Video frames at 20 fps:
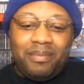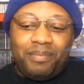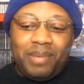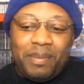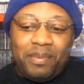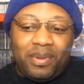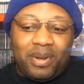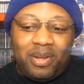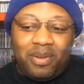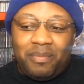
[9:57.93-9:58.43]

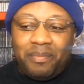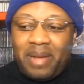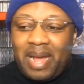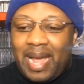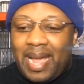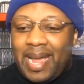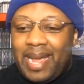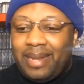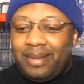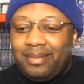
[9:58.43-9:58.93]
People don't
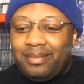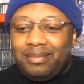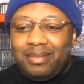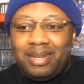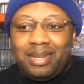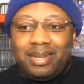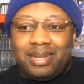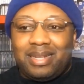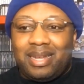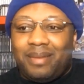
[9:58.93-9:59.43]
buy it.
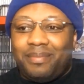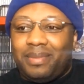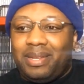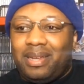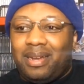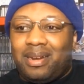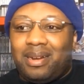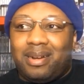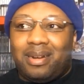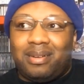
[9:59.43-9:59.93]
Uh,
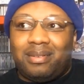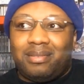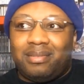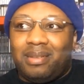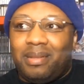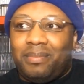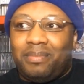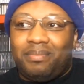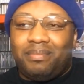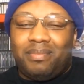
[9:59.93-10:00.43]
company are,
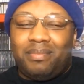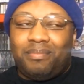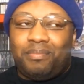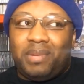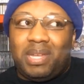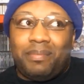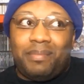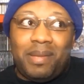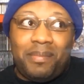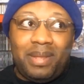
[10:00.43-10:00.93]

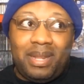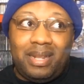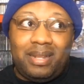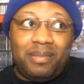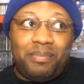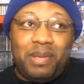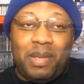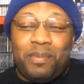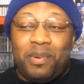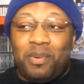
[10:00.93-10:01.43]
maybe
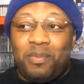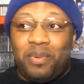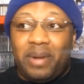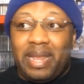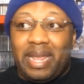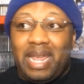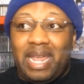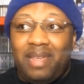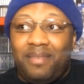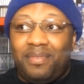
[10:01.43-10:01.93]
the people
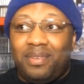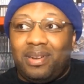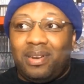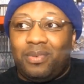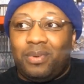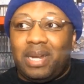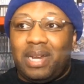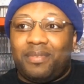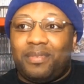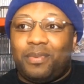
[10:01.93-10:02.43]
break even
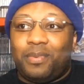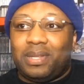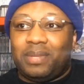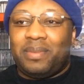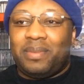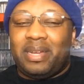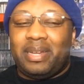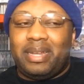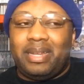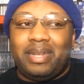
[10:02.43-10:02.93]
or whatever
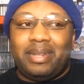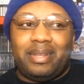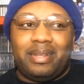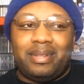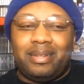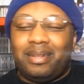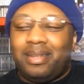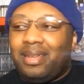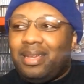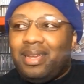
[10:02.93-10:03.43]
money. And
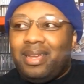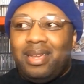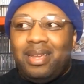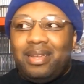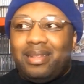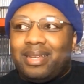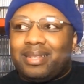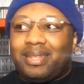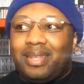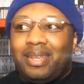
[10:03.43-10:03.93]
then
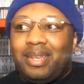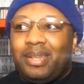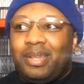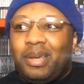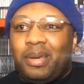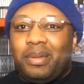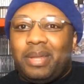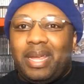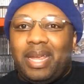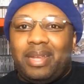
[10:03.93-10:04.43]
next thing you
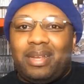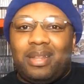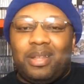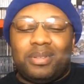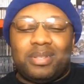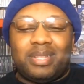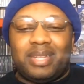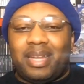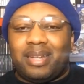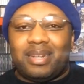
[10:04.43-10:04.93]
know, they
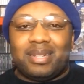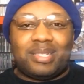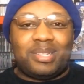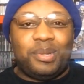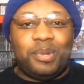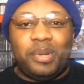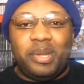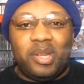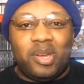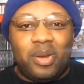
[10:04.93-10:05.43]
closing down their
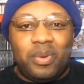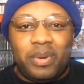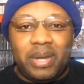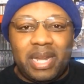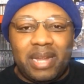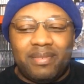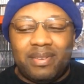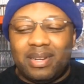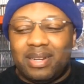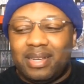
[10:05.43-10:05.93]
studio or
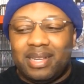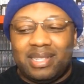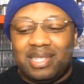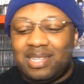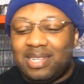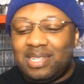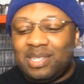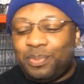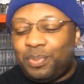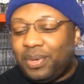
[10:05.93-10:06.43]
whatever.
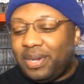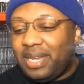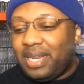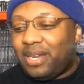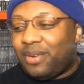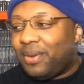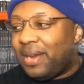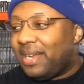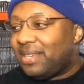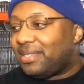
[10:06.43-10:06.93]
It's, it's pretty
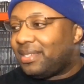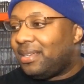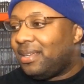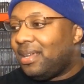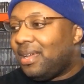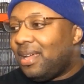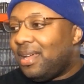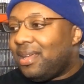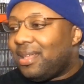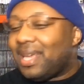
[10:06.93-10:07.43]
crazy.
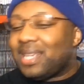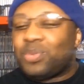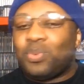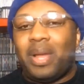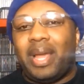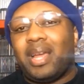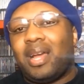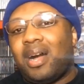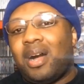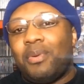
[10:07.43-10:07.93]
That's
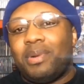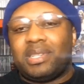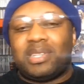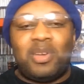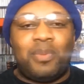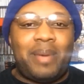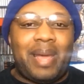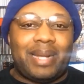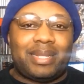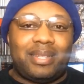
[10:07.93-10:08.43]
why I can always
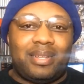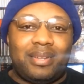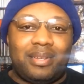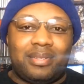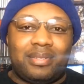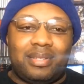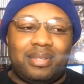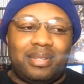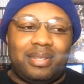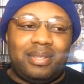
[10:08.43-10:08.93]
go back to
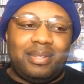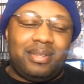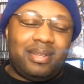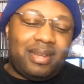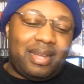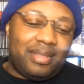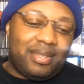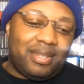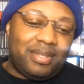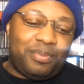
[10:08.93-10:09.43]
those, the,
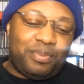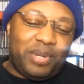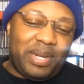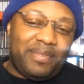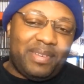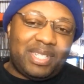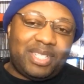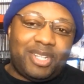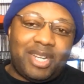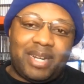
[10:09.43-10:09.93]
the other
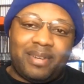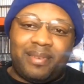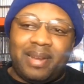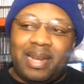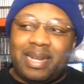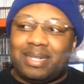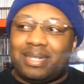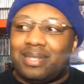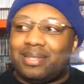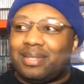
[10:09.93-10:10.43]
previous
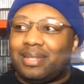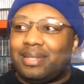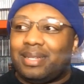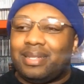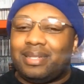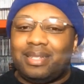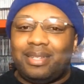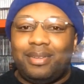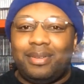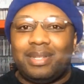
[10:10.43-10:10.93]
generations. And
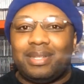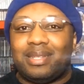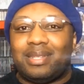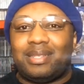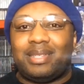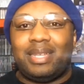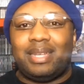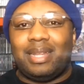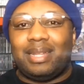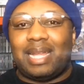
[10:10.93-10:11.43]
then you can
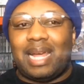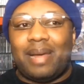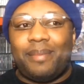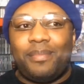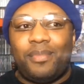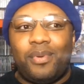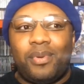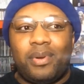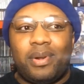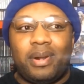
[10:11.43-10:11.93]
just see a lot
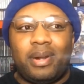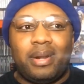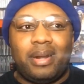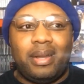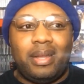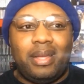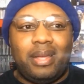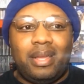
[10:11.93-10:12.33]
more,